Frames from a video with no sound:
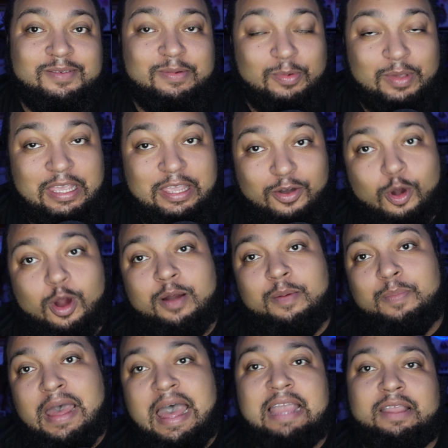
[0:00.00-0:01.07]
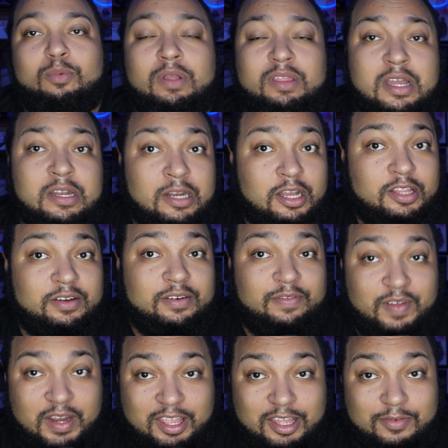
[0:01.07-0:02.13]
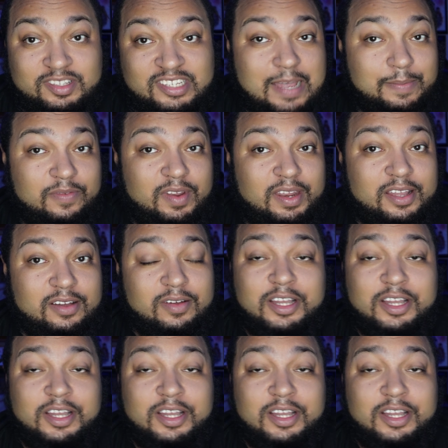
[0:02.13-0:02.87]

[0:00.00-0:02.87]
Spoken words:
We are back with another video. What type of video?